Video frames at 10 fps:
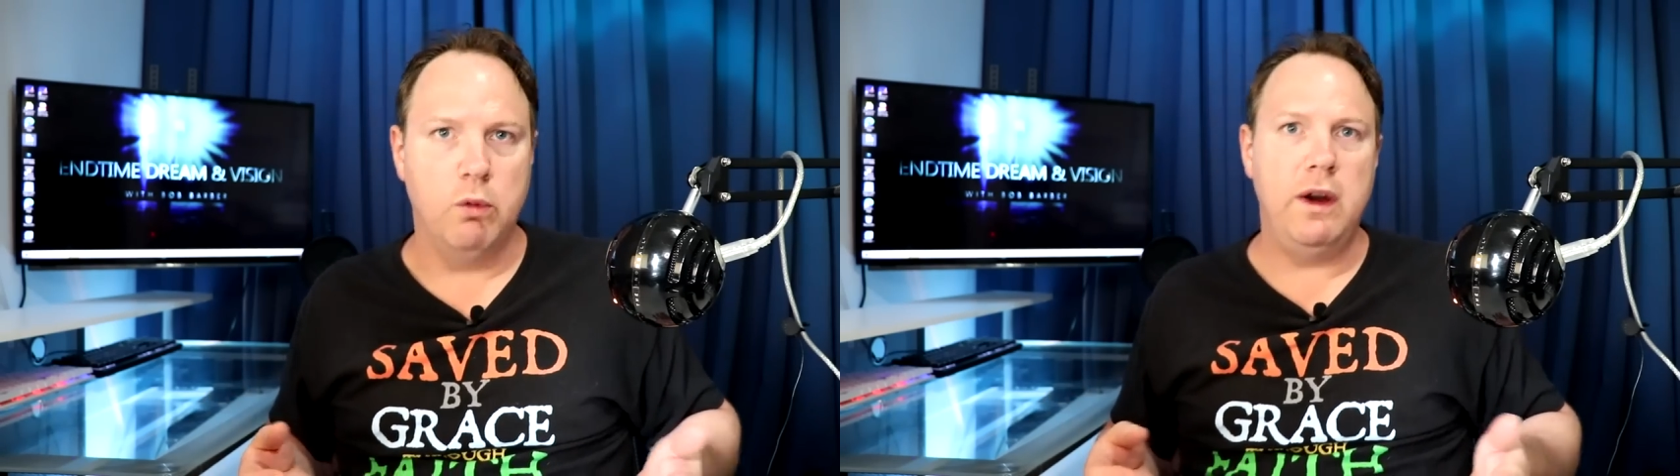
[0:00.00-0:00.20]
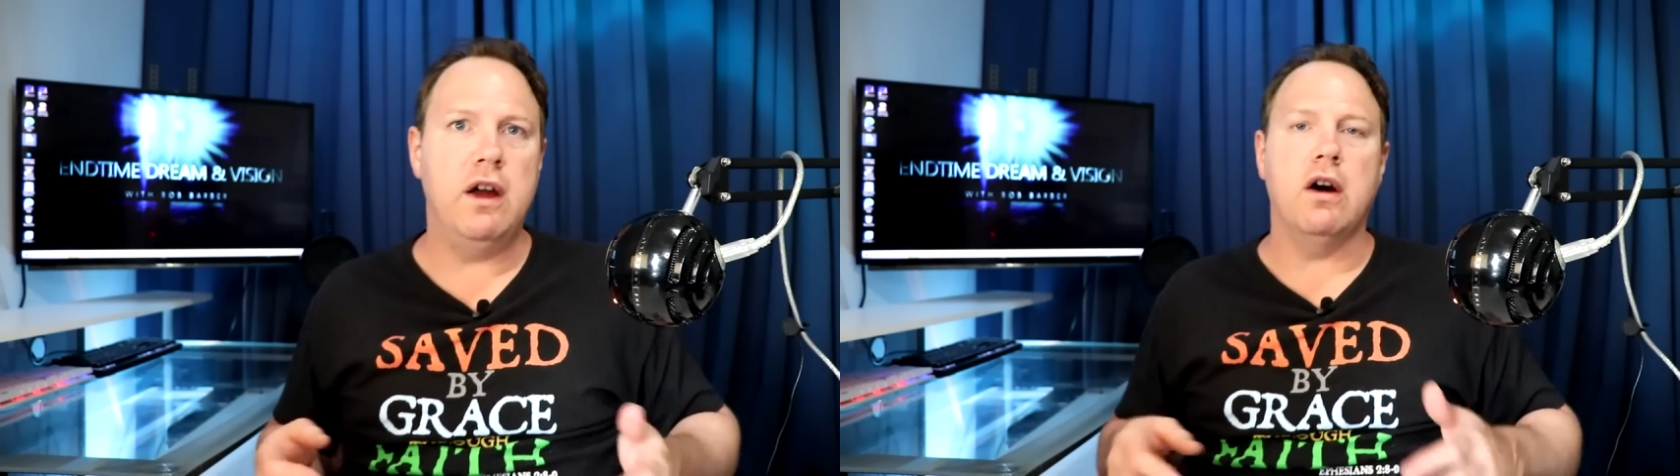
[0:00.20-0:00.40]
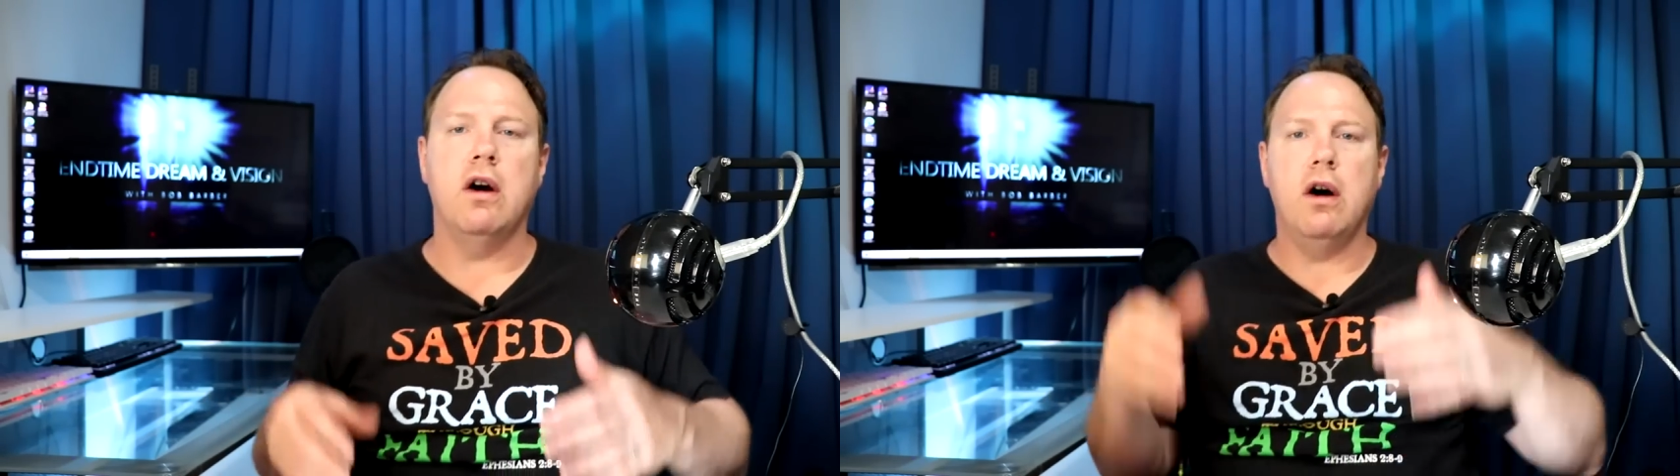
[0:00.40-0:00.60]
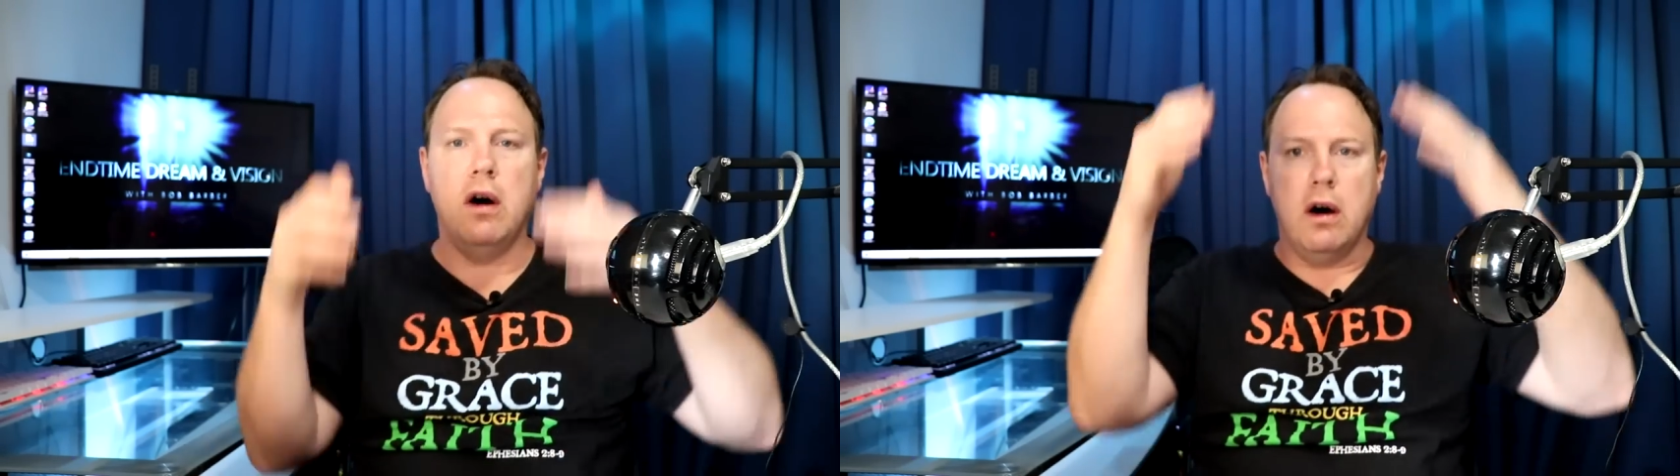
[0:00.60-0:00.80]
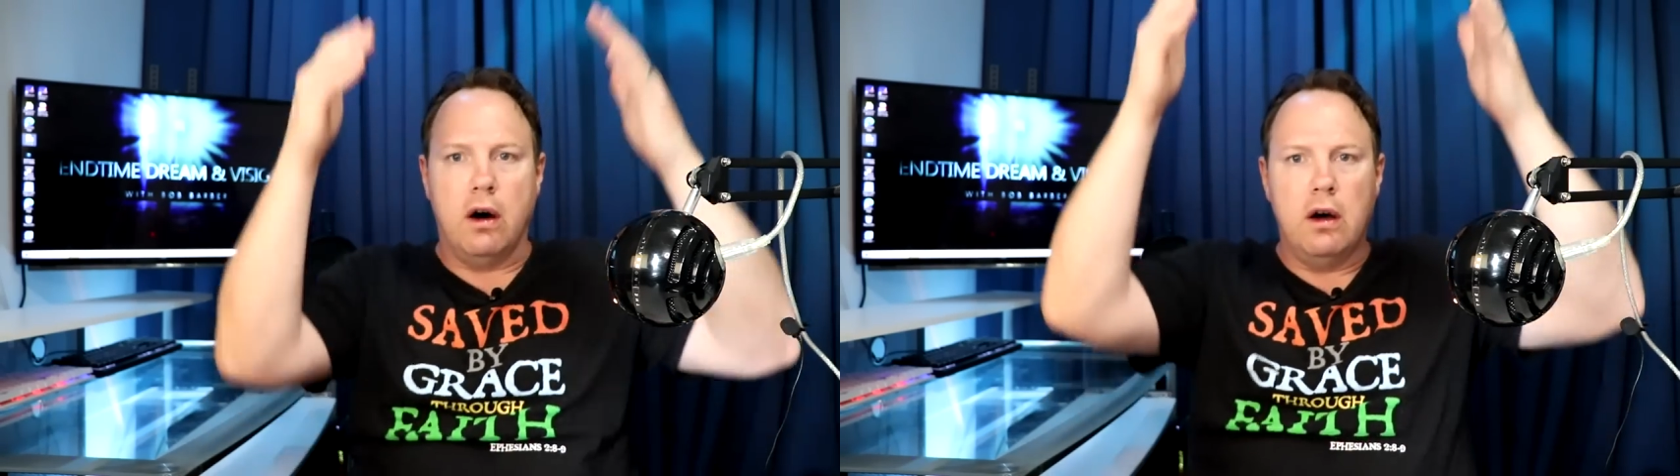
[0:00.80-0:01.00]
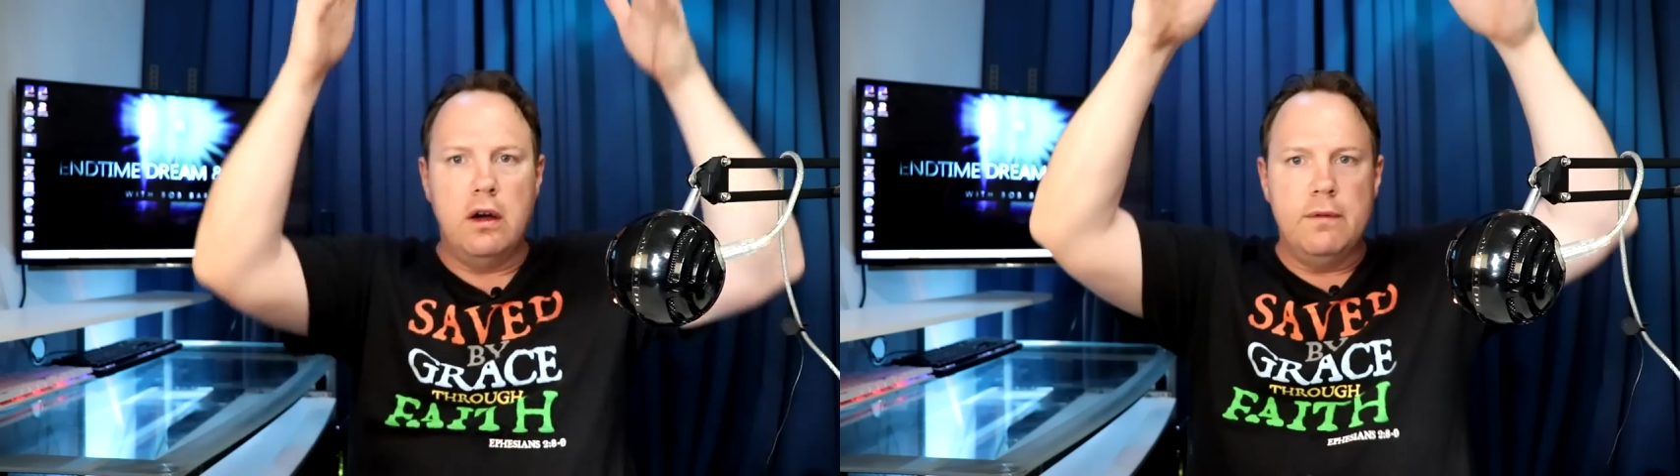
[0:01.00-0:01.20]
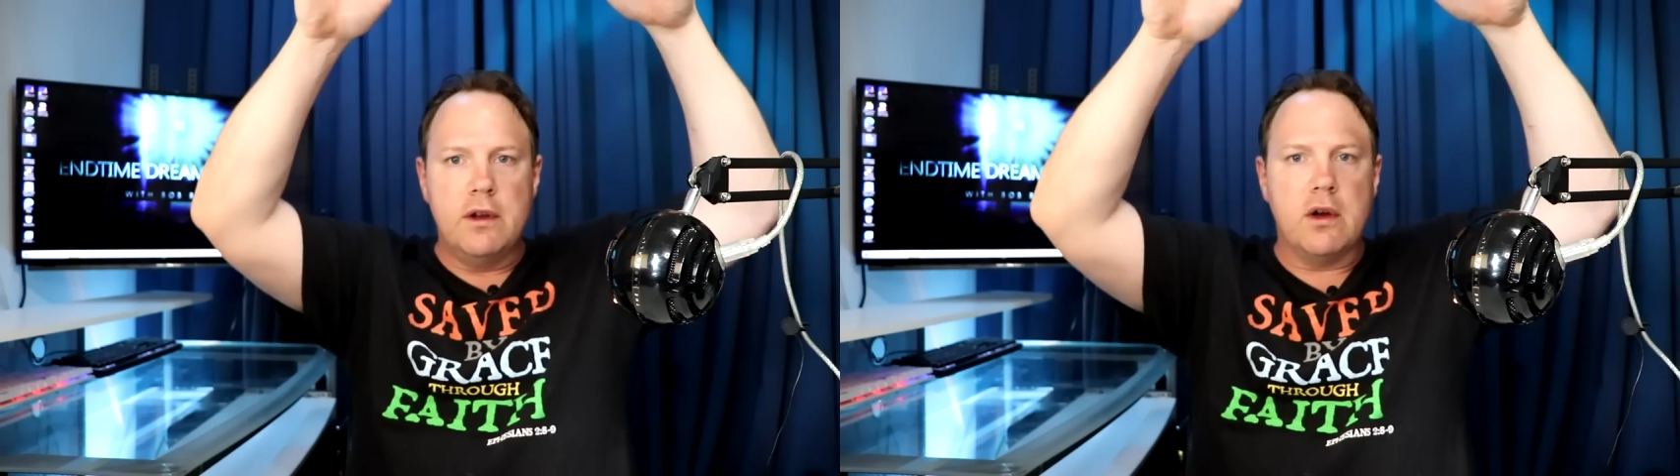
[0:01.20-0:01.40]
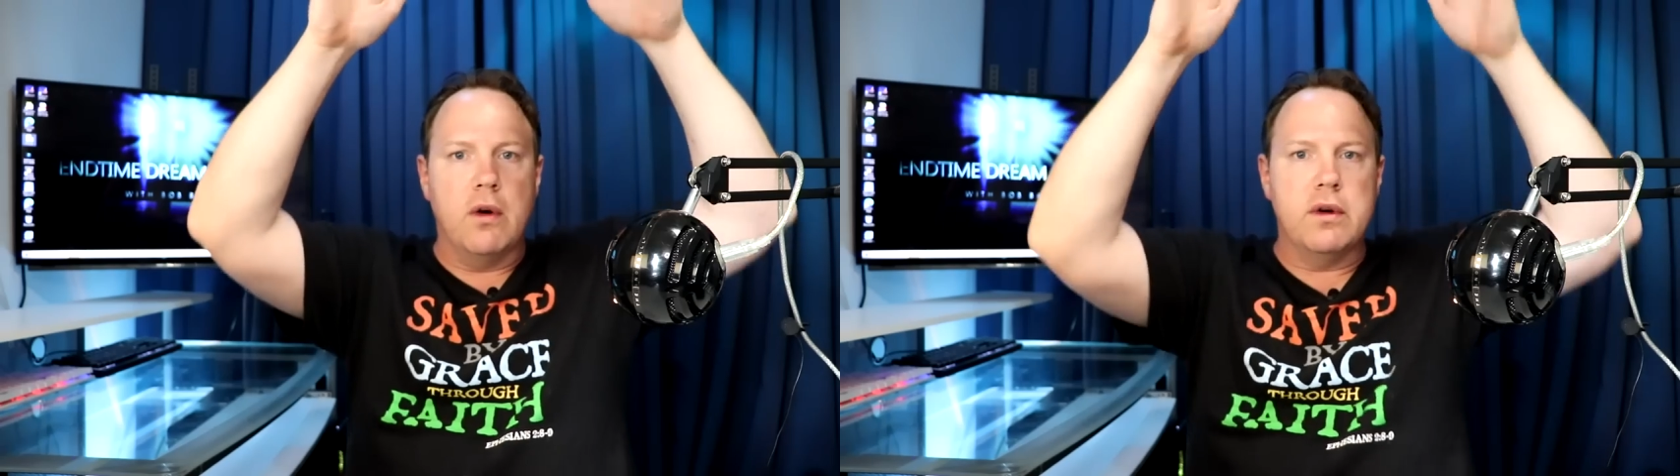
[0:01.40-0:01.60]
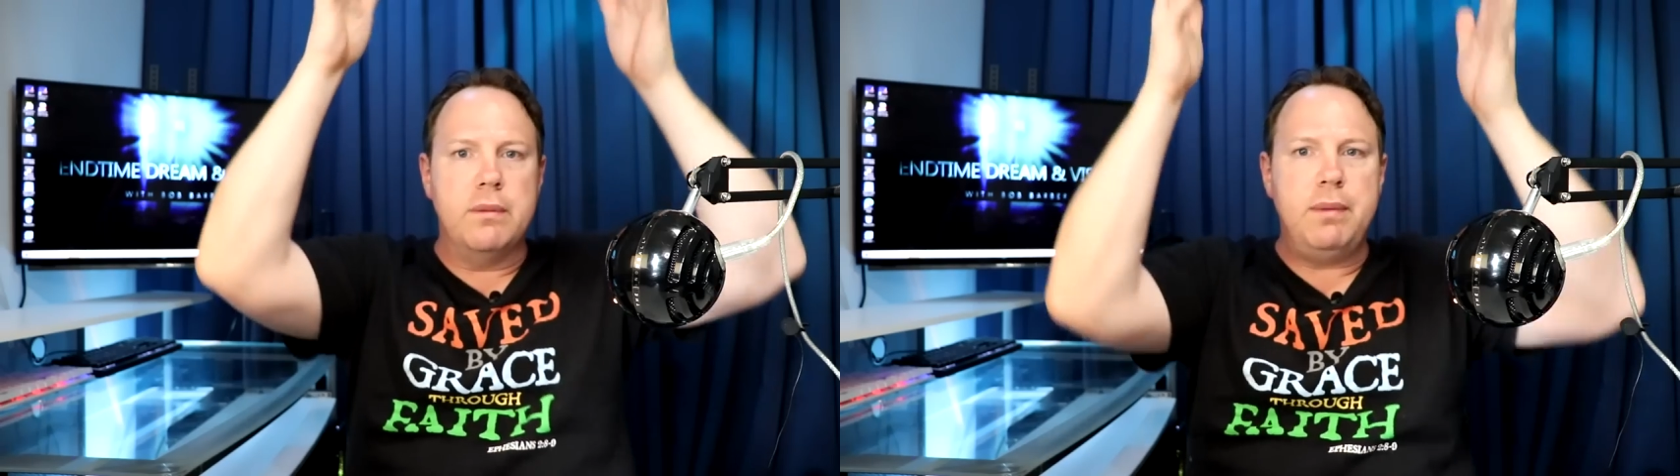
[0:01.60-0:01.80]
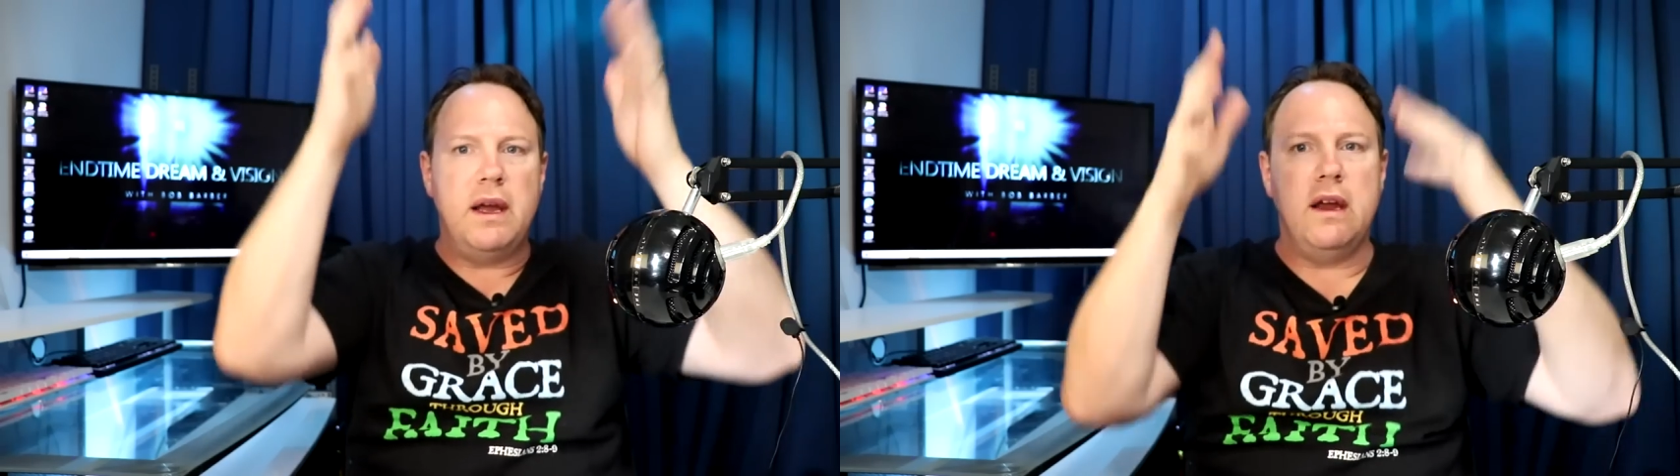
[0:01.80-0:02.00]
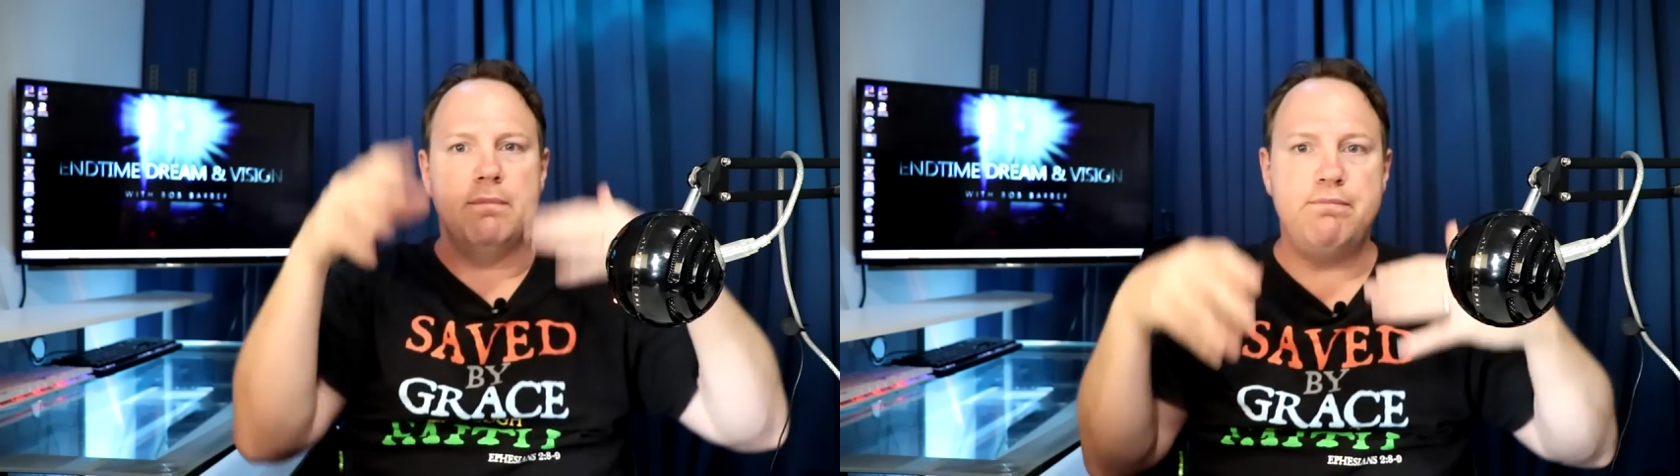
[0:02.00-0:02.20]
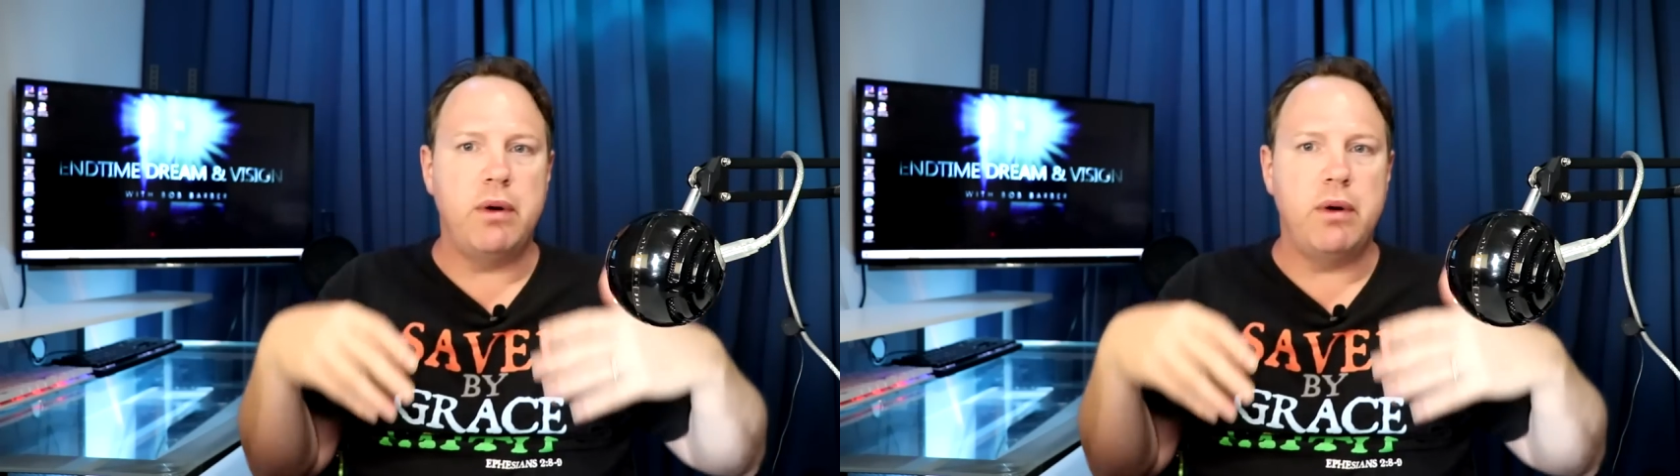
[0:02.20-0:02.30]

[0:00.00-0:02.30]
We are all going to be